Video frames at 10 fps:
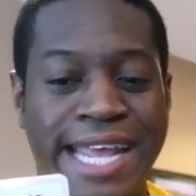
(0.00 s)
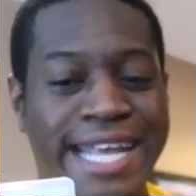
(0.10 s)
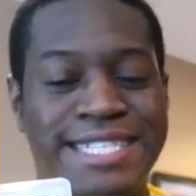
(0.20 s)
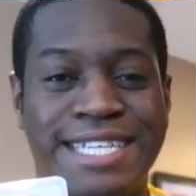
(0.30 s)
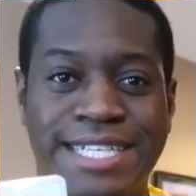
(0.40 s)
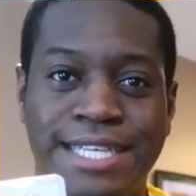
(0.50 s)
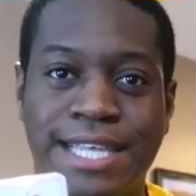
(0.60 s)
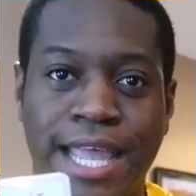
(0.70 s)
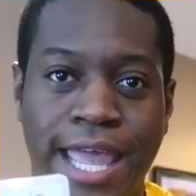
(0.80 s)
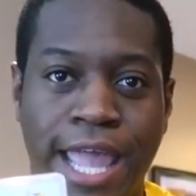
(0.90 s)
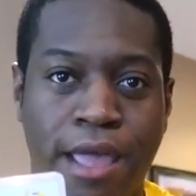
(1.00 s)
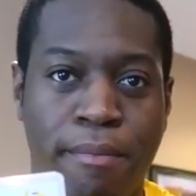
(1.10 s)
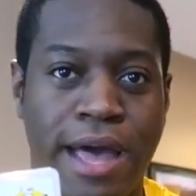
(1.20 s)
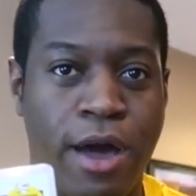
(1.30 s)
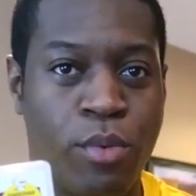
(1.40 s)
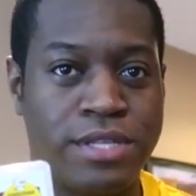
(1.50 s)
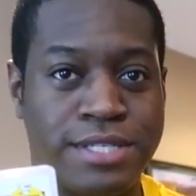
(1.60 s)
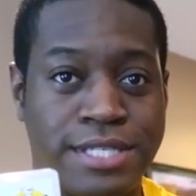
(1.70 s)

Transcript: It's a decent game. I wouldn't